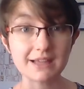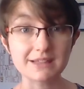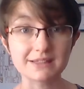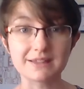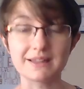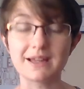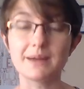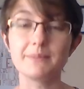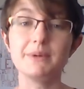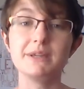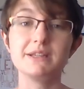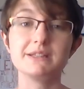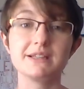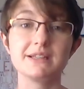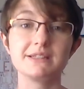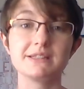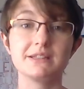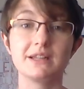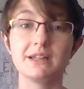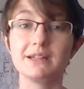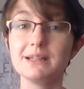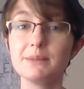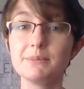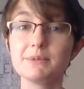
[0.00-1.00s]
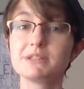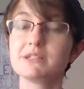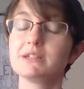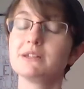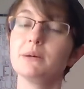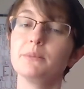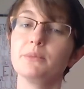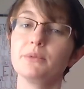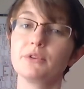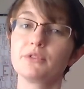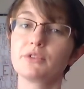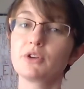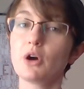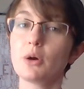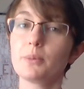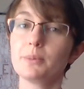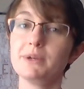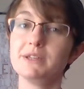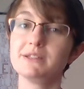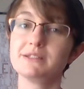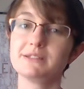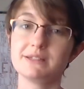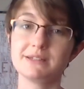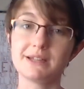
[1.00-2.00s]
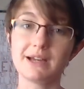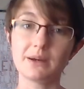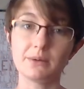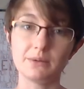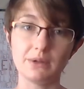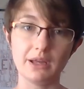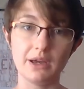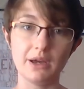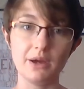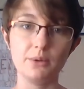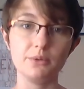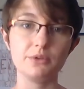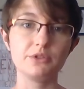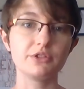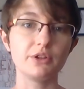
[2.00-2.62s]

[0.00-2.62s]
so that means there's an unlimited number of copies to download,